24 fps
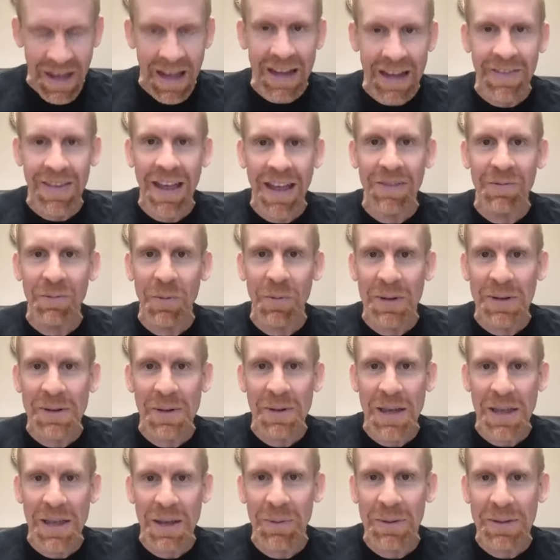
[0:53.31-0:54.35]
and then
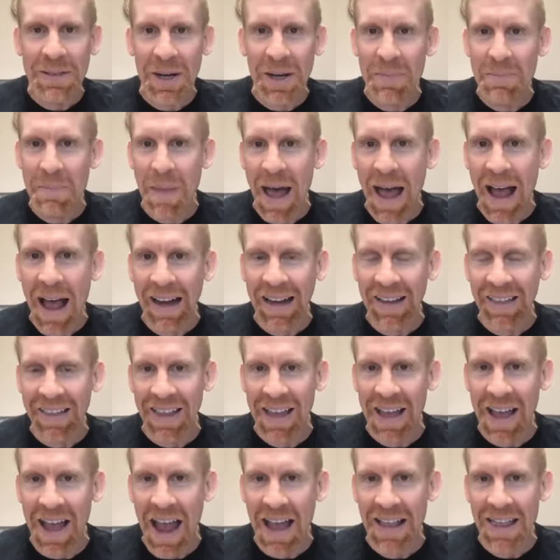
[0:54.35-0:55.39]
let's come back at
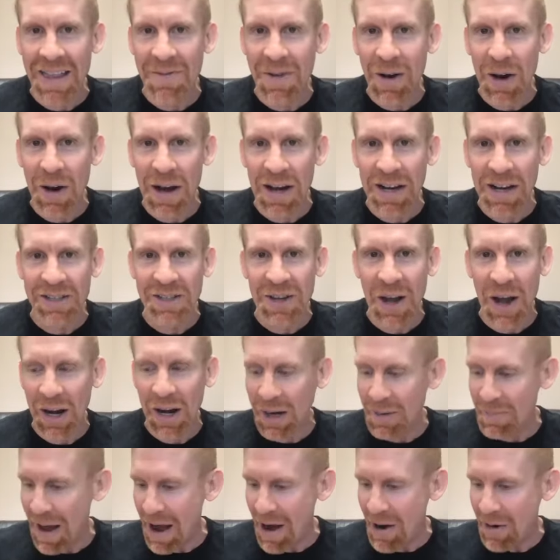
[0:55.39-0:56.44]
the very end and talk
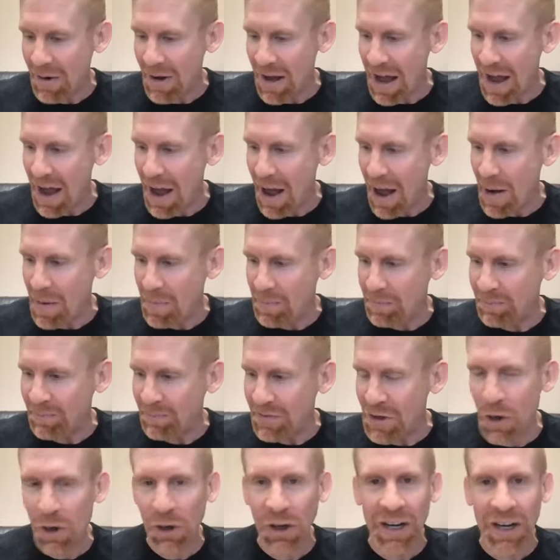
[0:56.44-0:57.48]
about
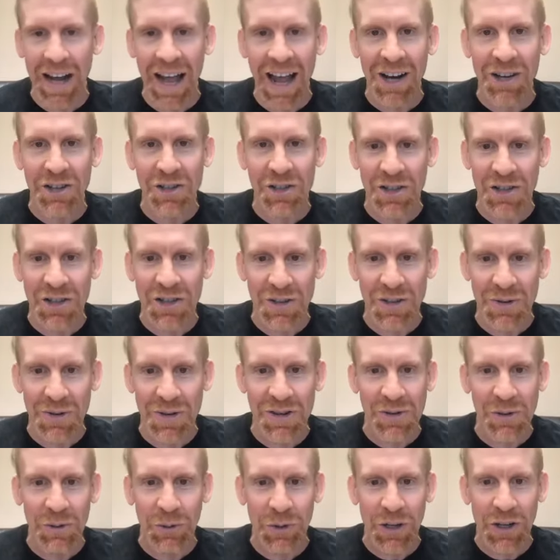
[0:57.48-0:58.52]
your connection to the
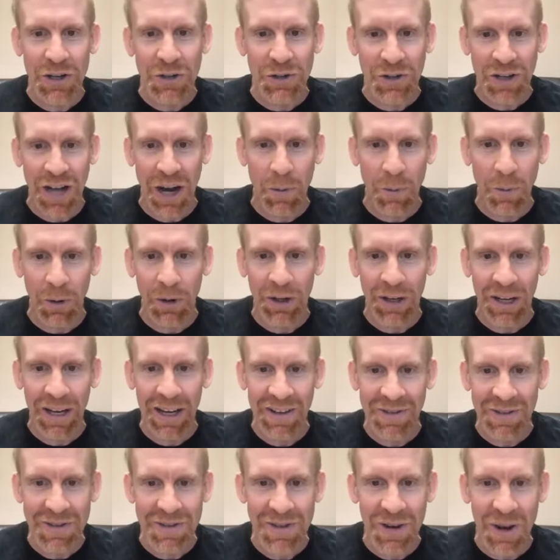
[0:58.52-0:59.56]
school district I work in.
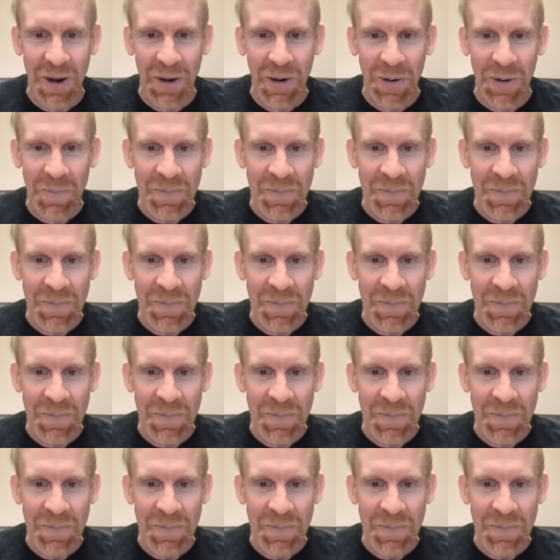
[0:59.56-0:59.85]
So